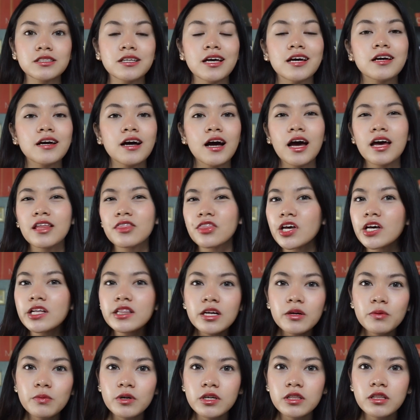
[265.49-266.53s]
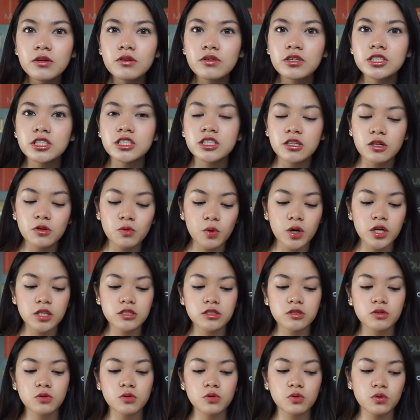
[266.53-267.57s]
Like, I think they were the original ones
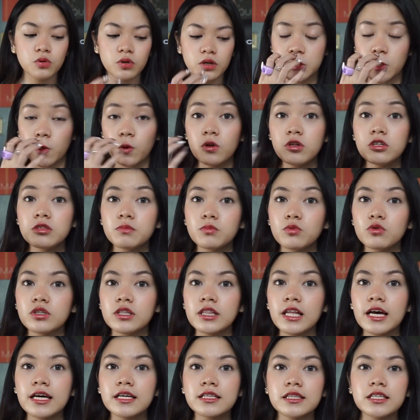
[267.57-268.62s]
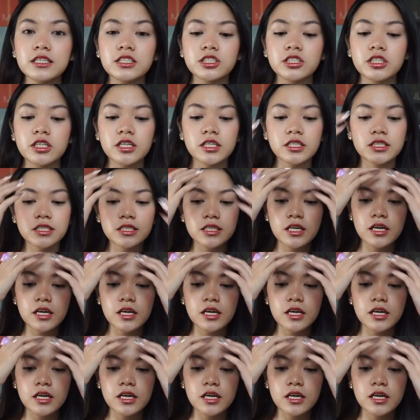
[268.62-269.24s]
who sold bootleg t-shirts.